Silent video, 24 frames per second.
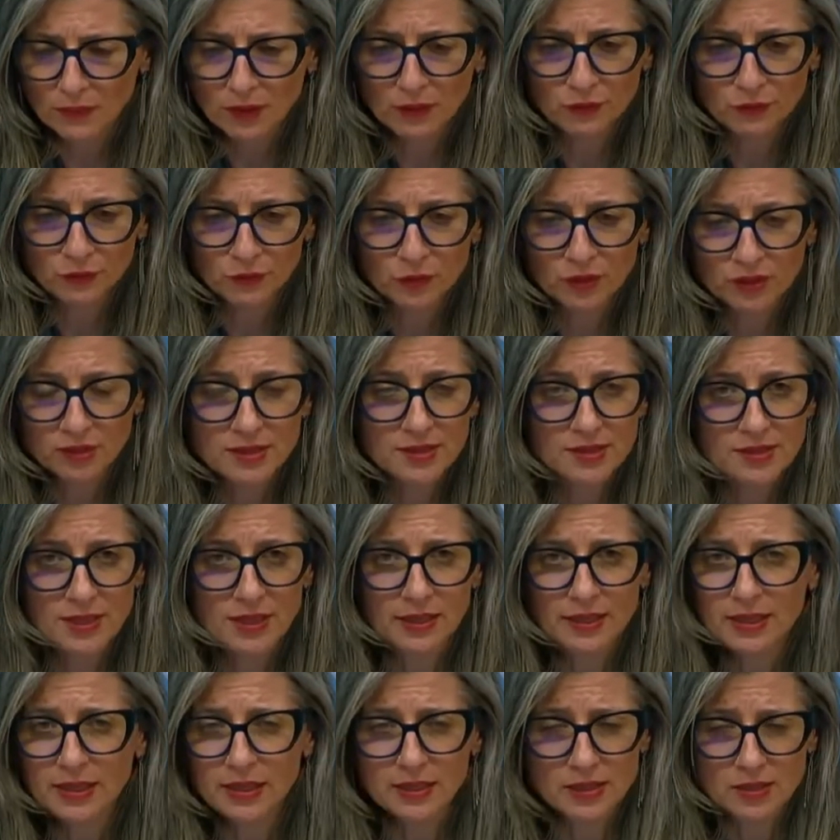
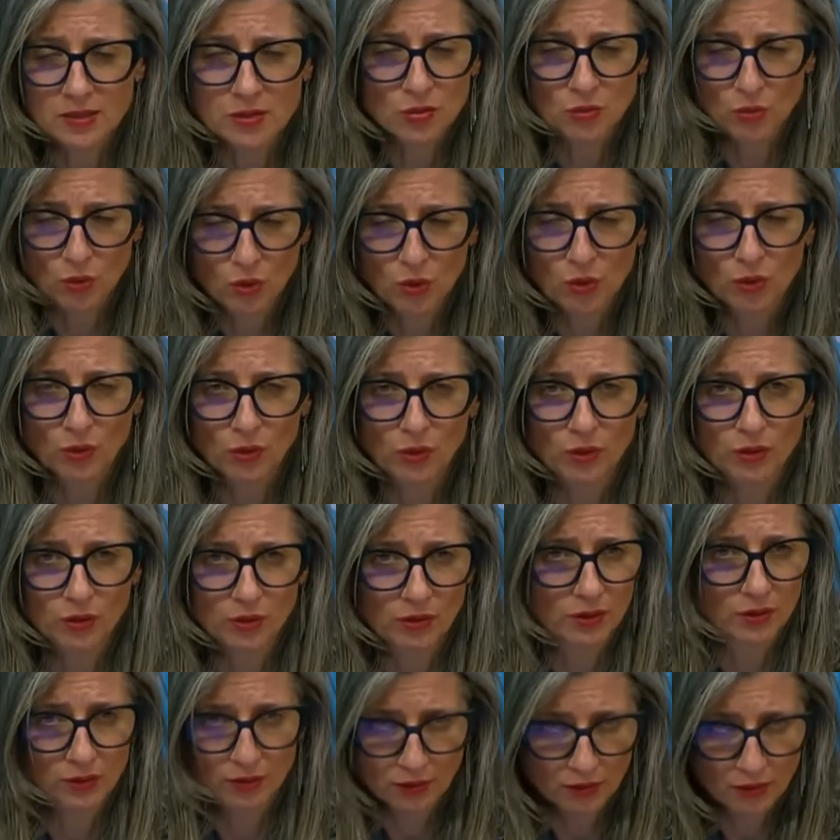Israelis who
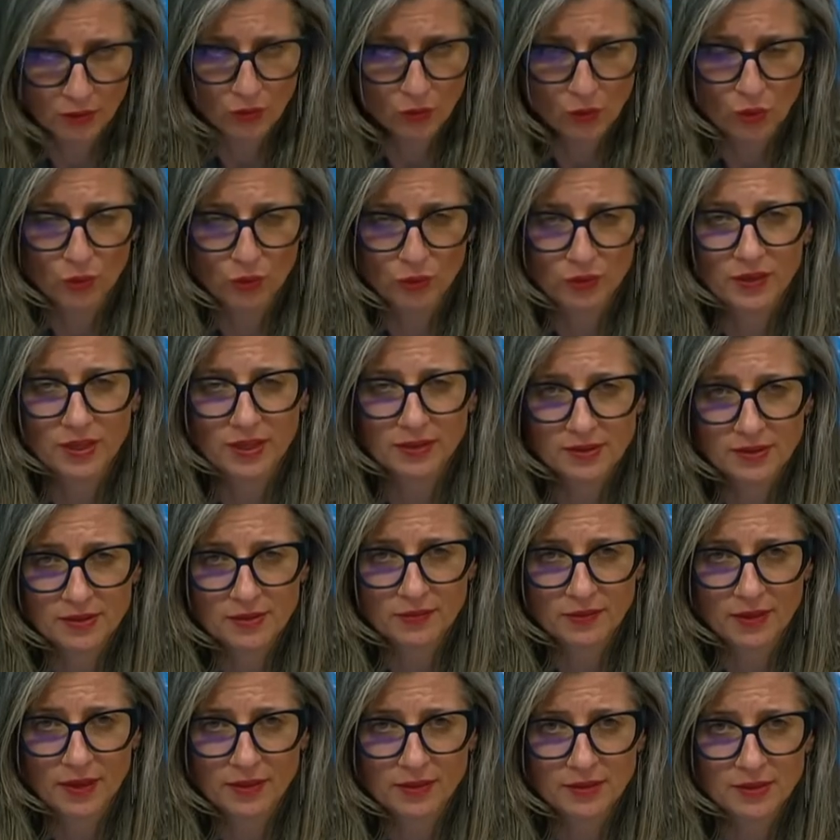call that
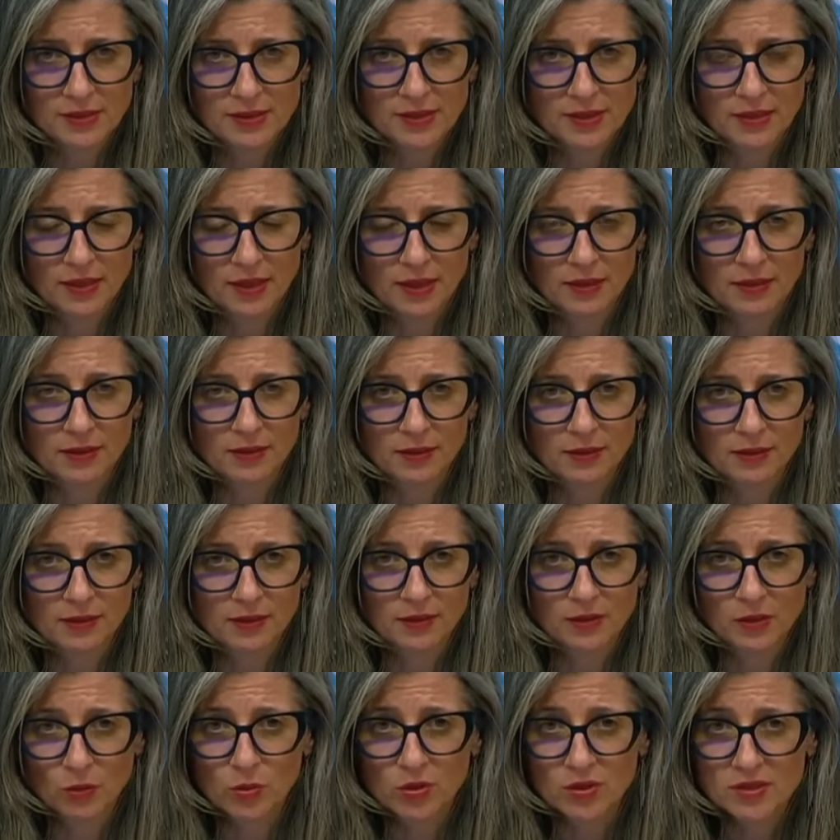event
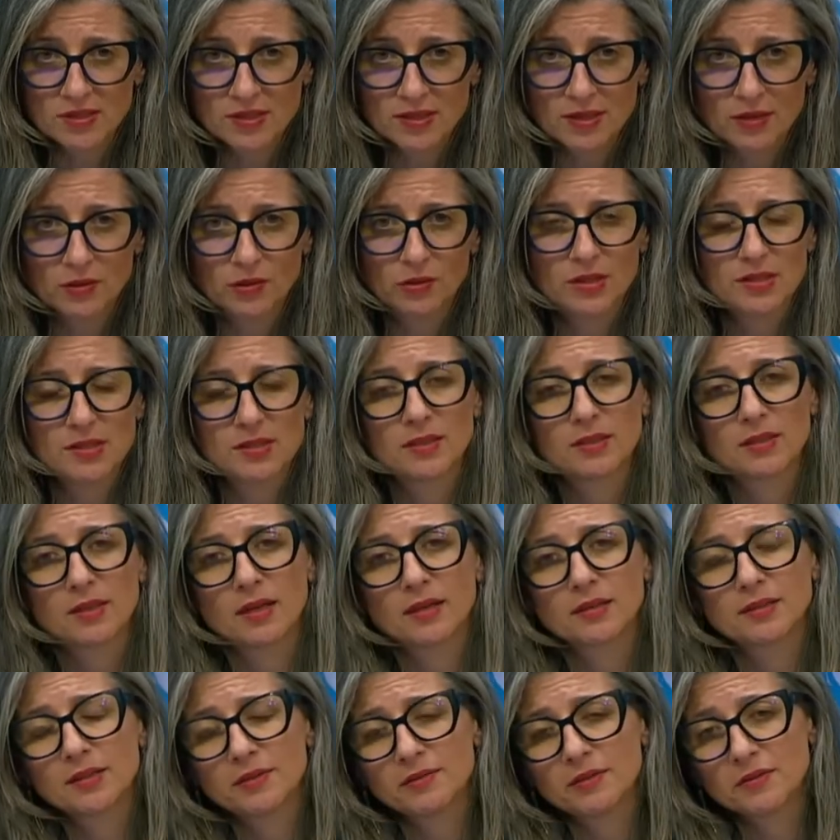the worst terrorist
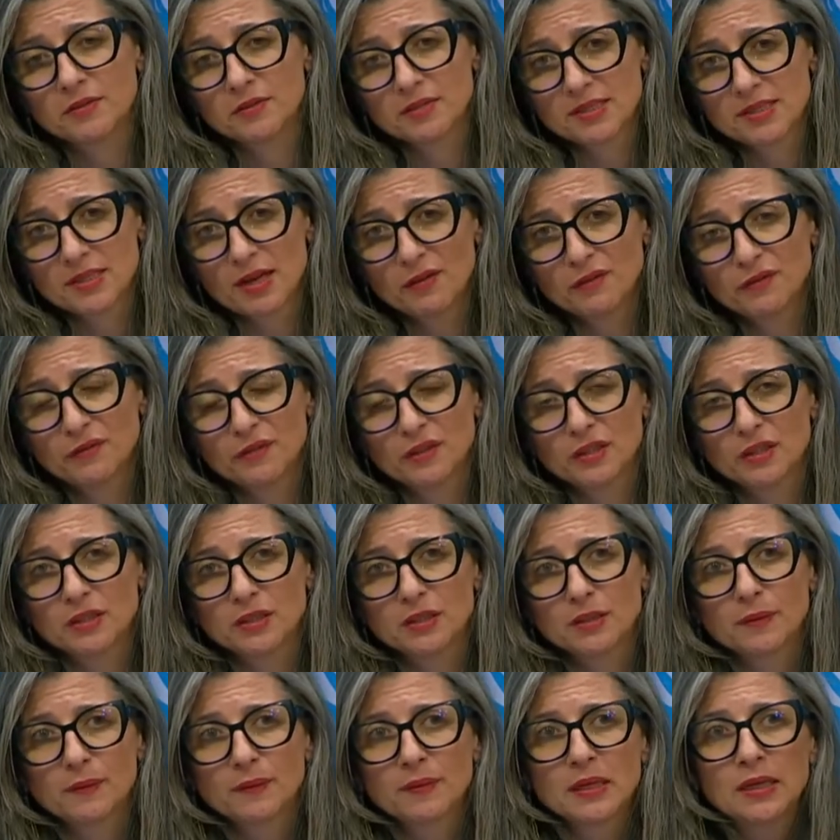attack they've ever
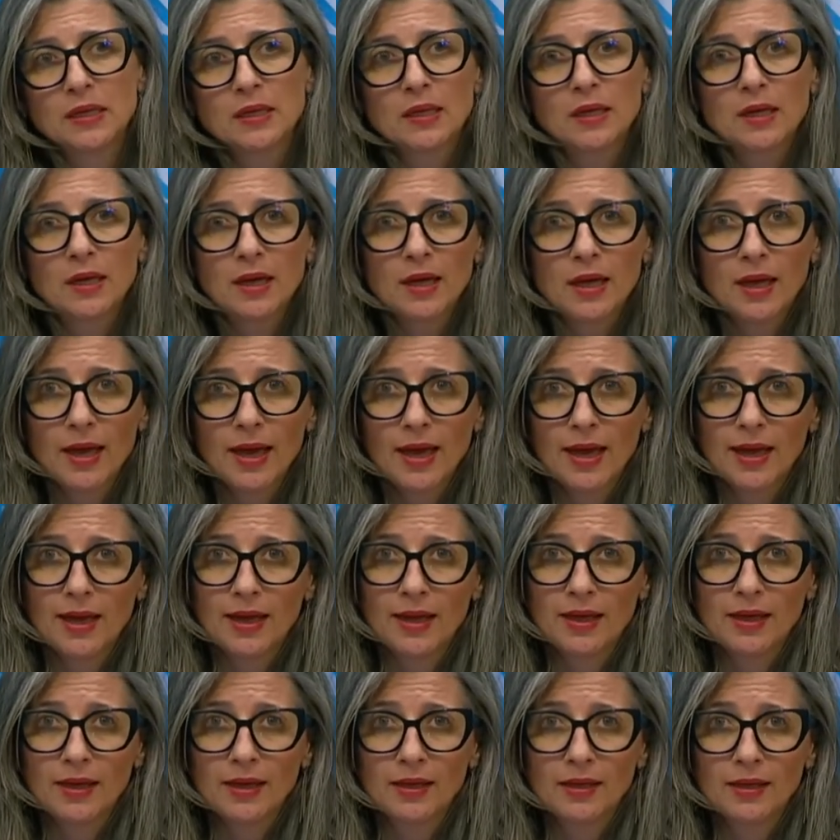suffered.
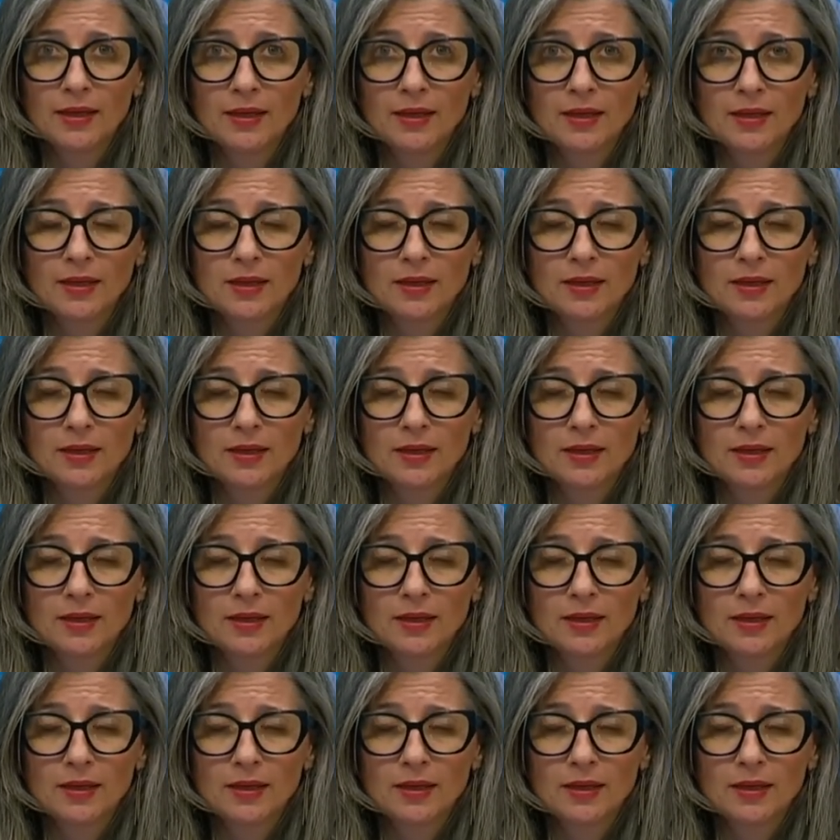And